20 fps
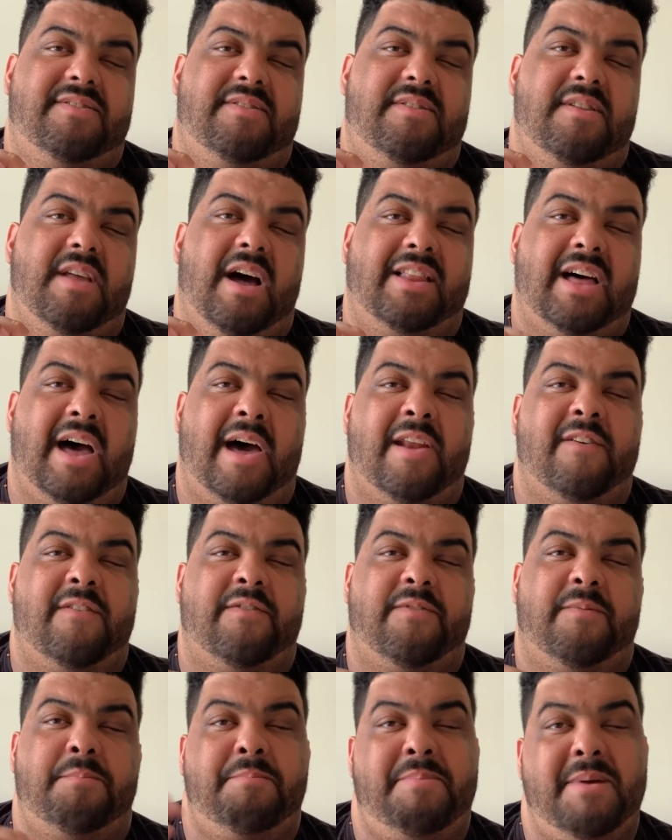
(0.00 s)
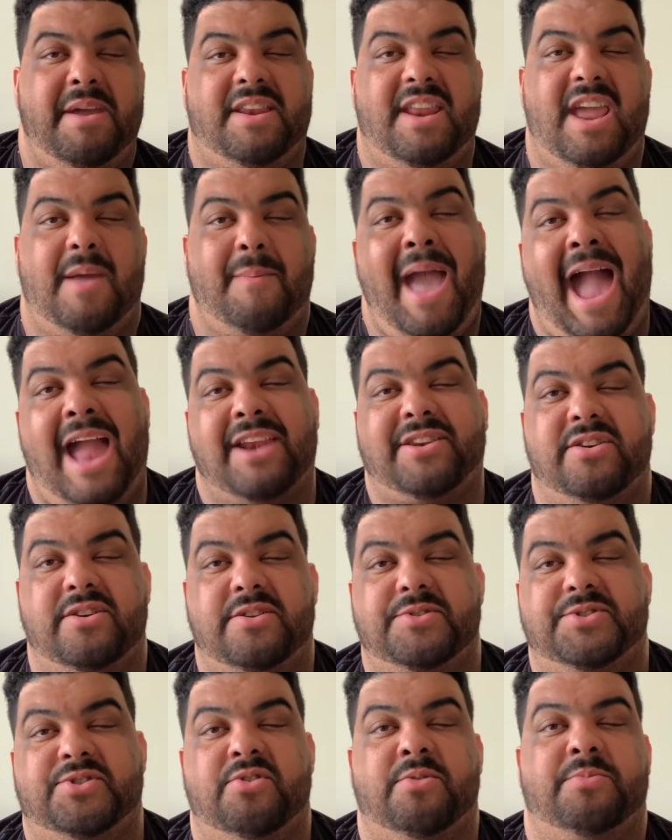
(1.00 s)
a lot of big-name
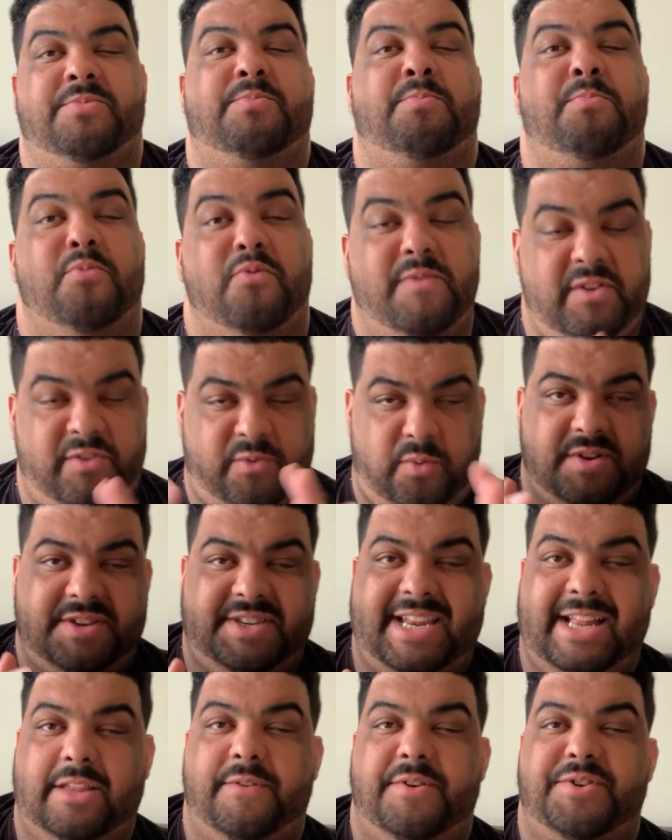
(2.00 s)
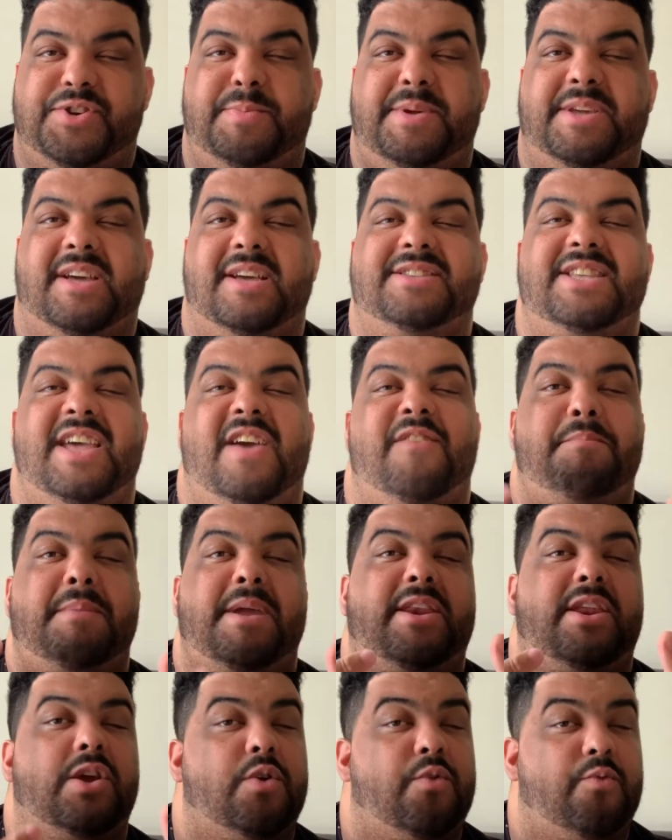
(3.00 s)
actors are moving towards television because they have
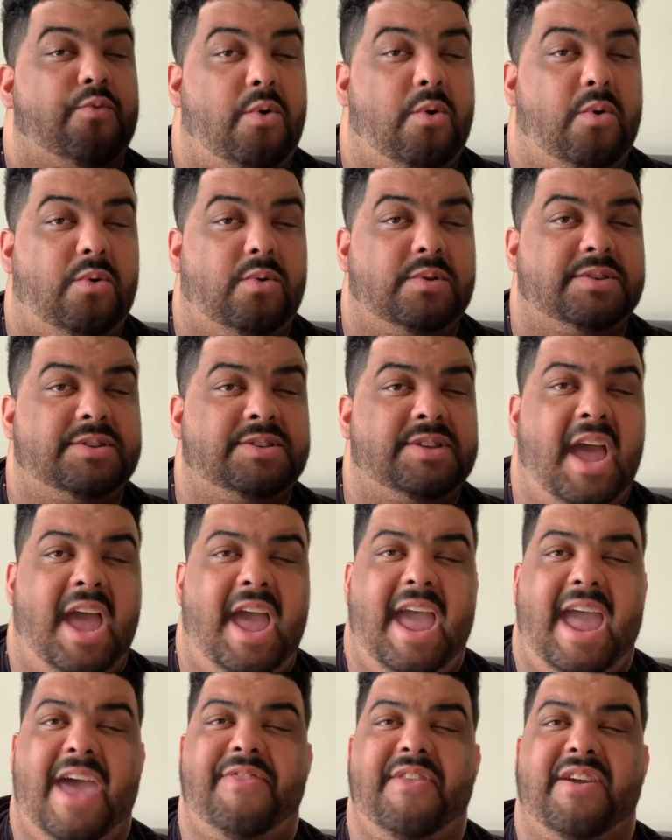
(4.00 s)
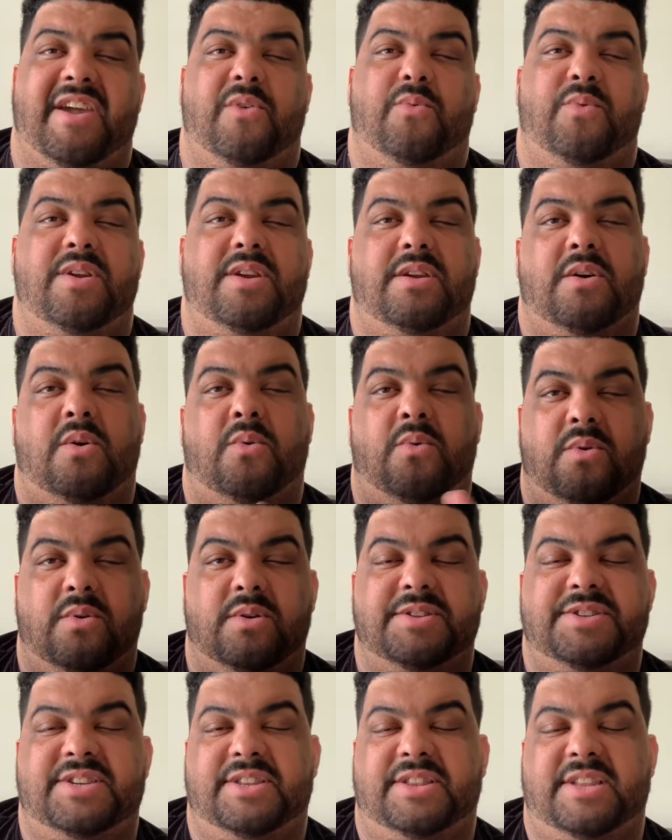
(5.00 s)
meatier roles and they can win
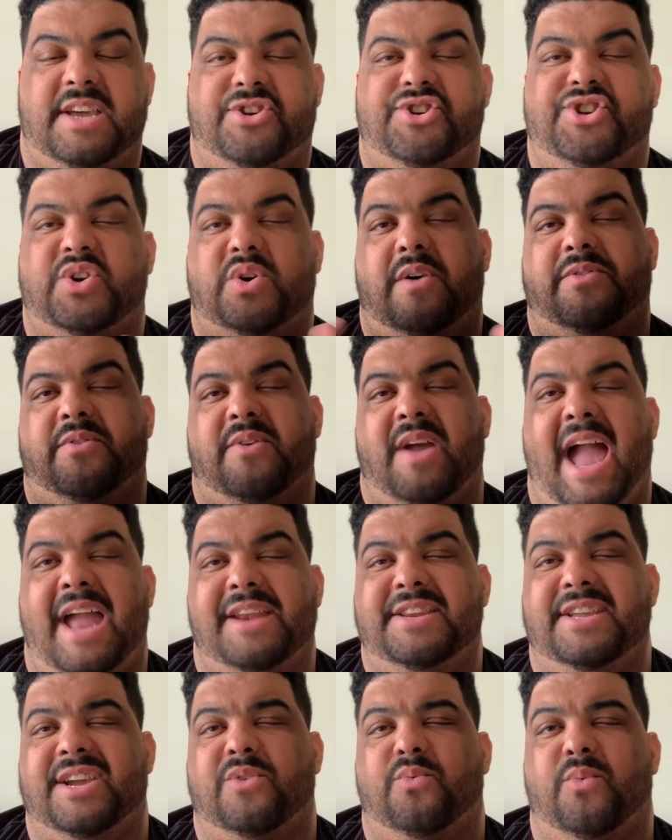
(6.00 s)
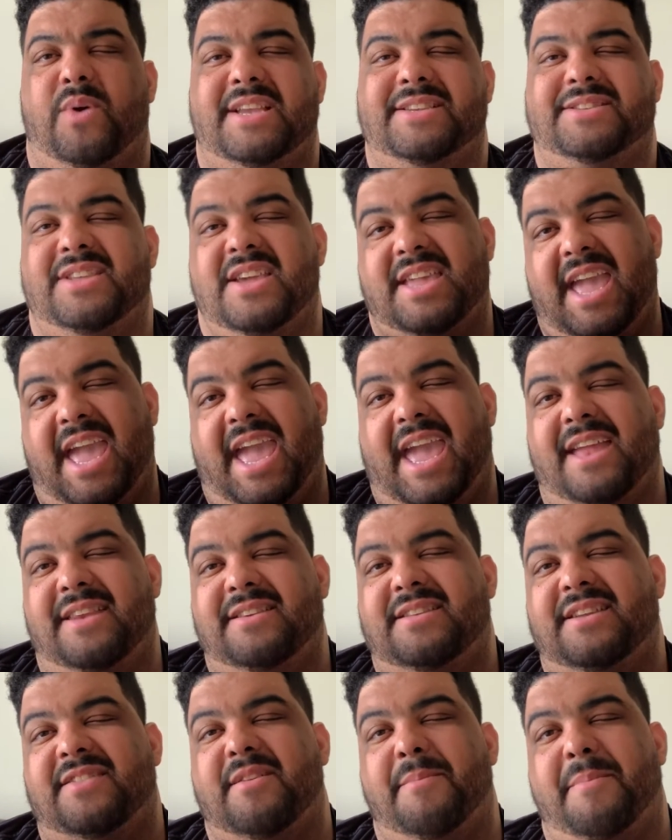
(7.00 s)
awards and like show off their acting in ways they
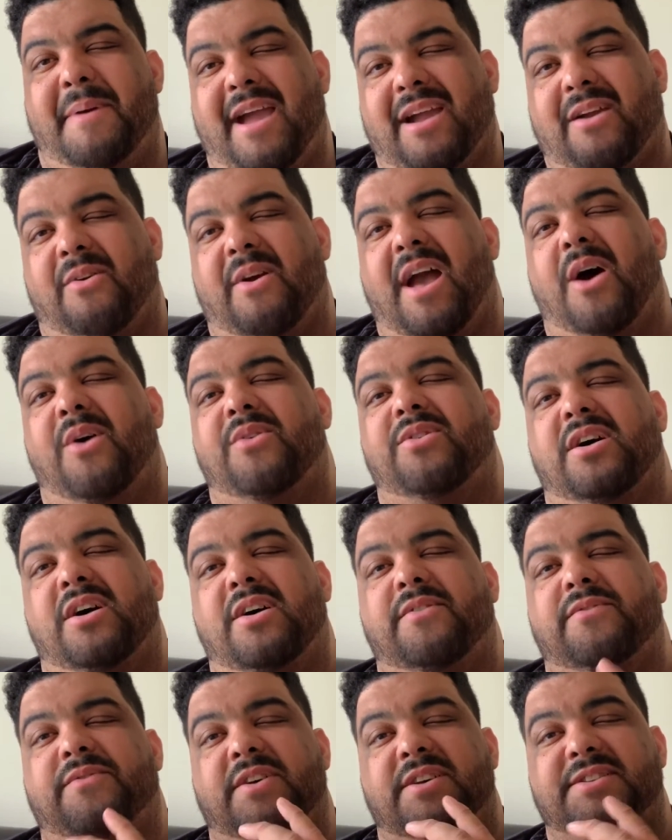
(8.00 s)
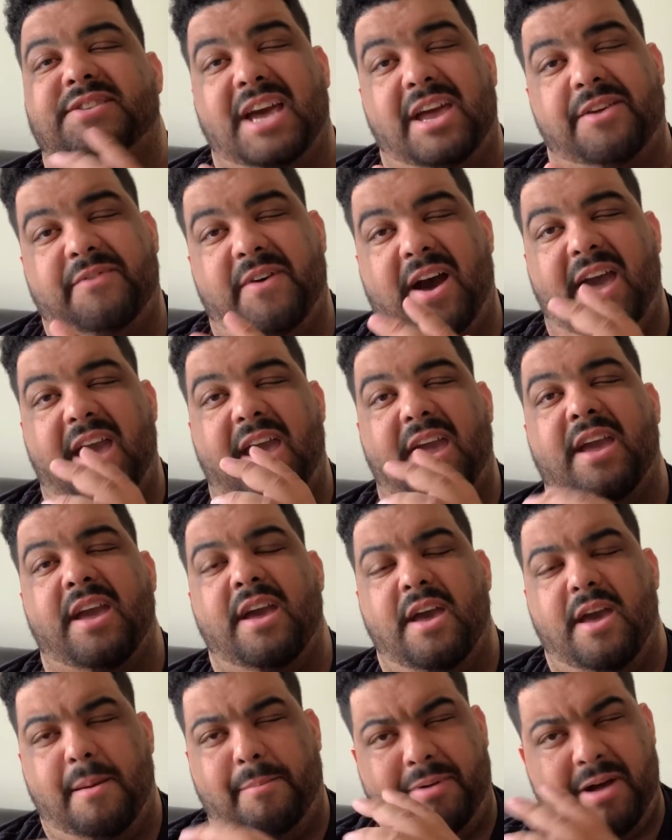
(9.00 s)
can't in the background of a sci-fi
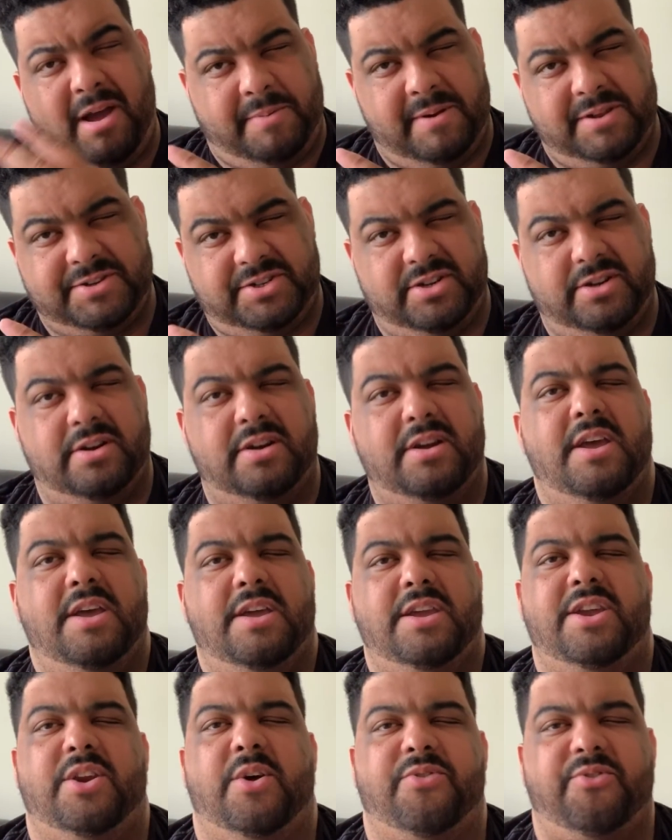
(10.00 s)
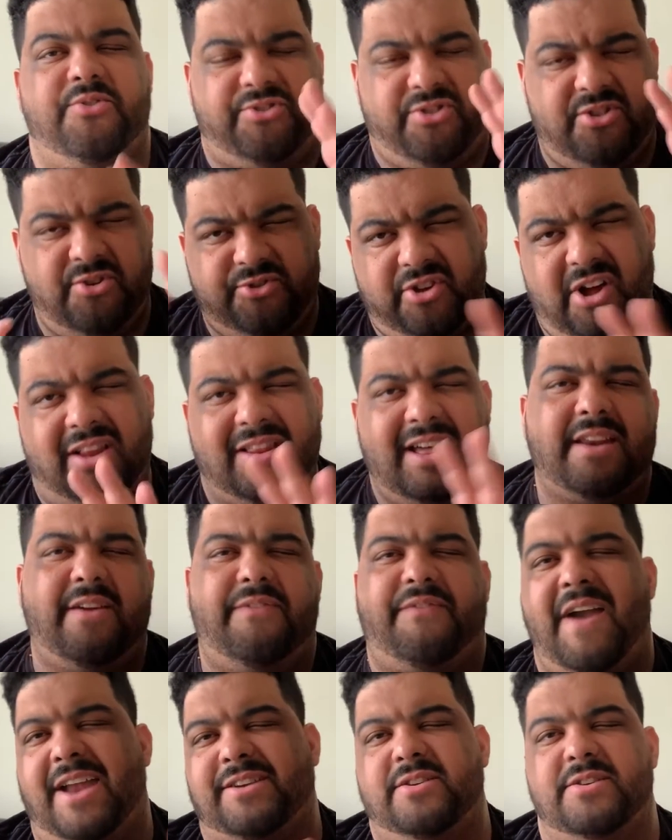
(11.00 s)
blockbuster. There's a lot of
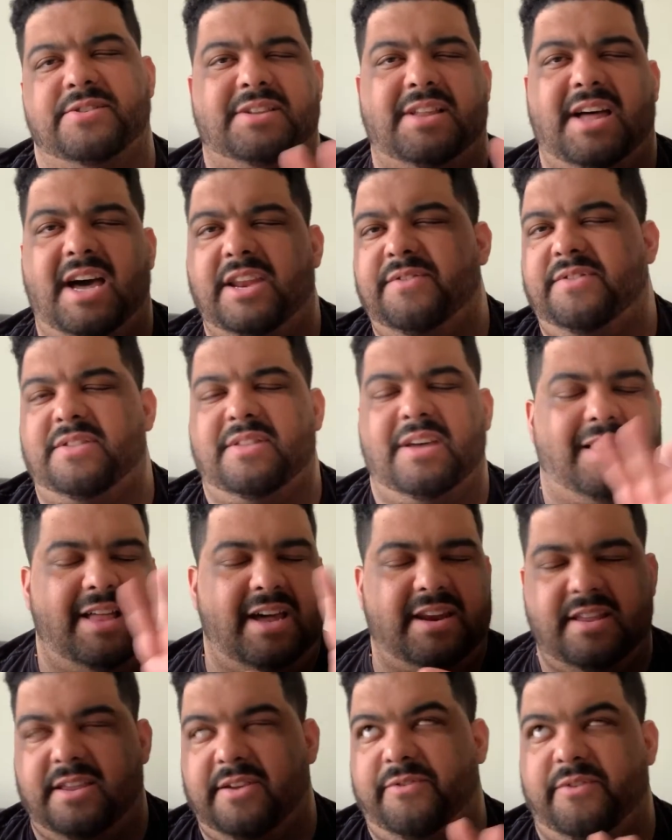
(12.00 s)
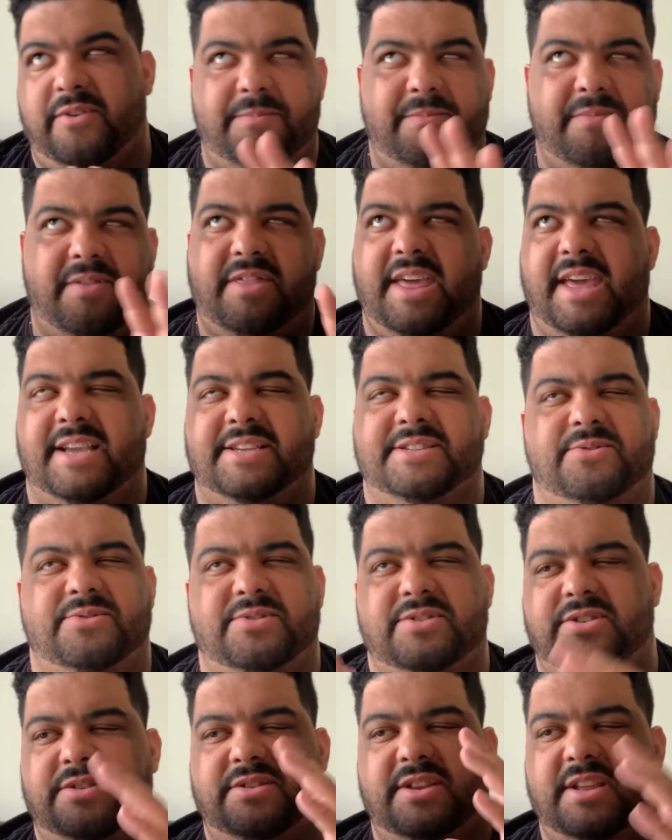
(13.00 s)
factors, a lot of different things.
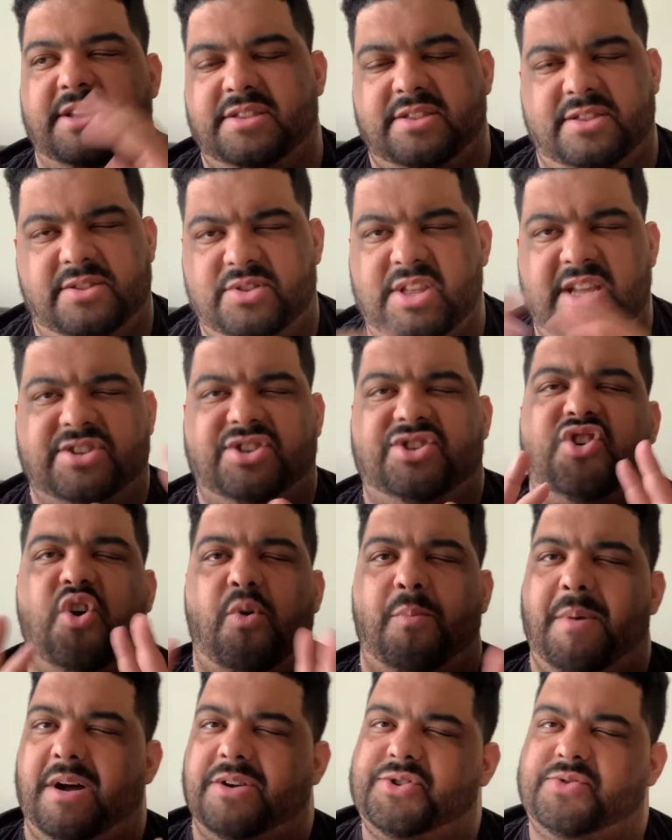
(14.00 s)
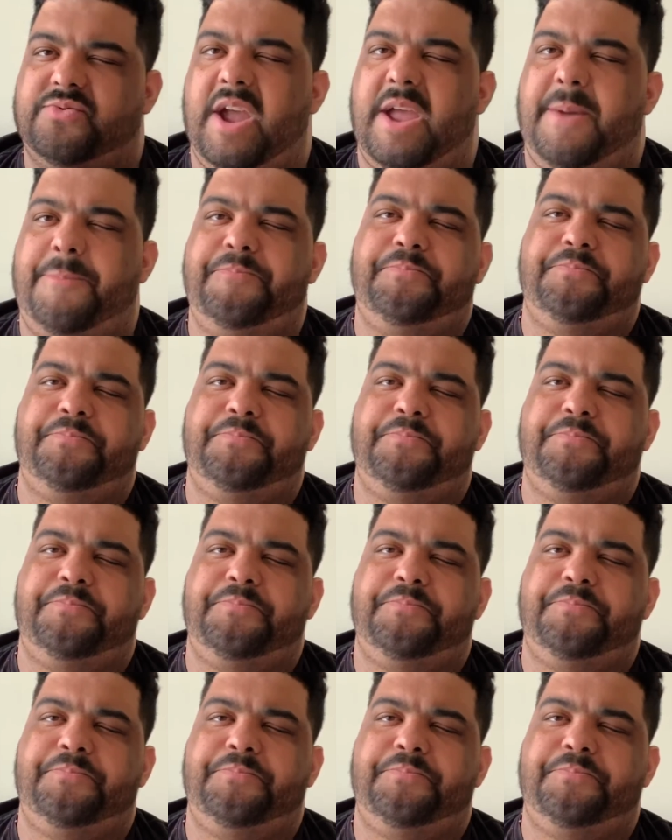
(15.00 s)
It's so much, right?